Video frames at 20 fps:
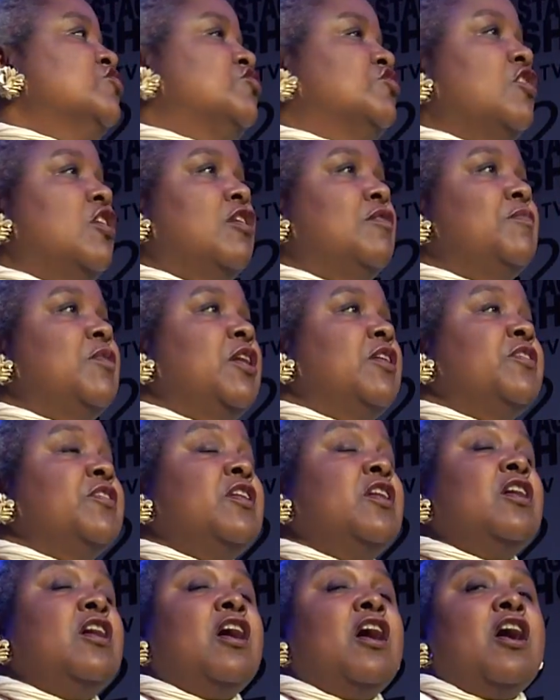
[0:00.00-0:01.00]
some
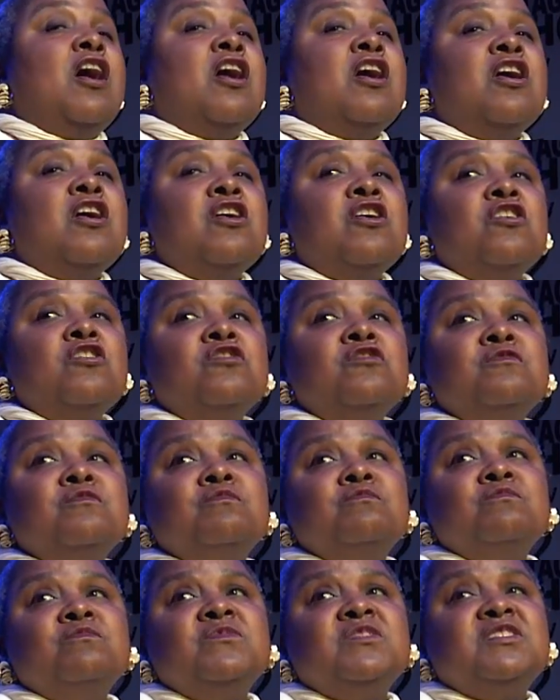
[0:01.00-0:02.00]
other
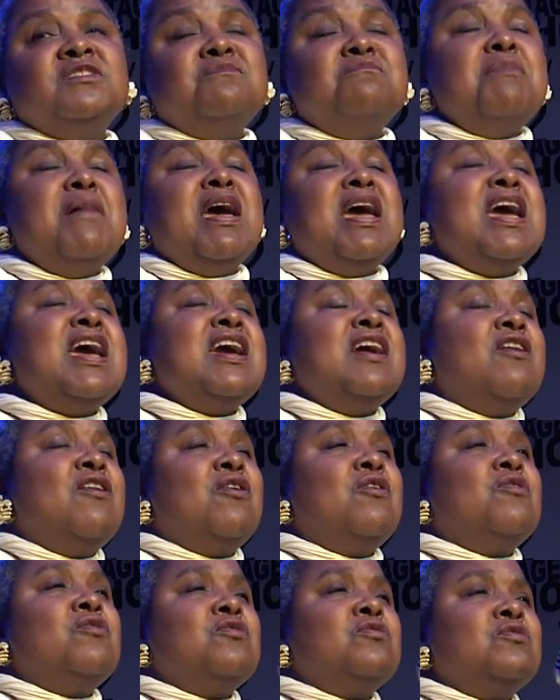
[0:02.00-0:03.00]
arms may
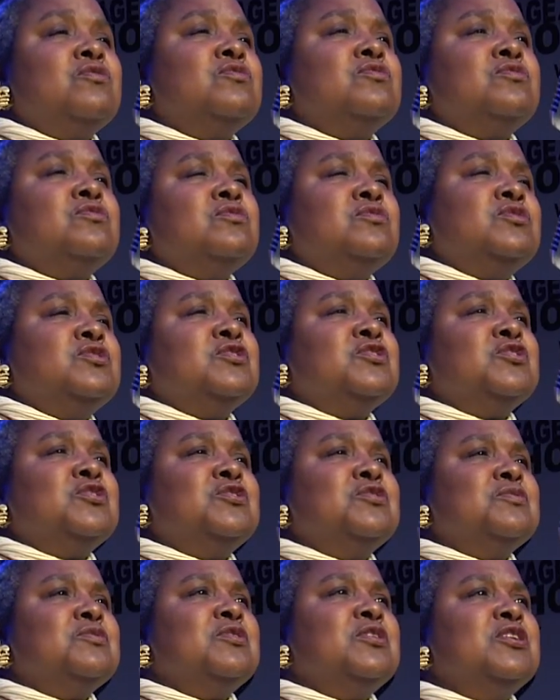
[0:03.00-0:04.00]
hold a
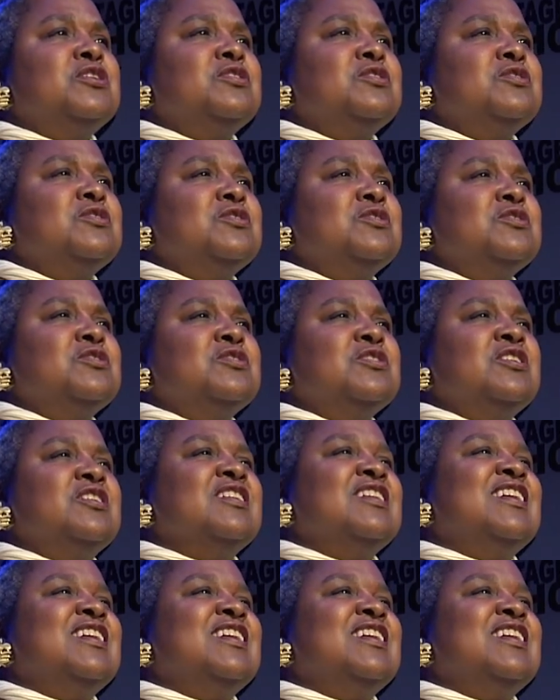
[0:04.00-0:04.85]
thrill.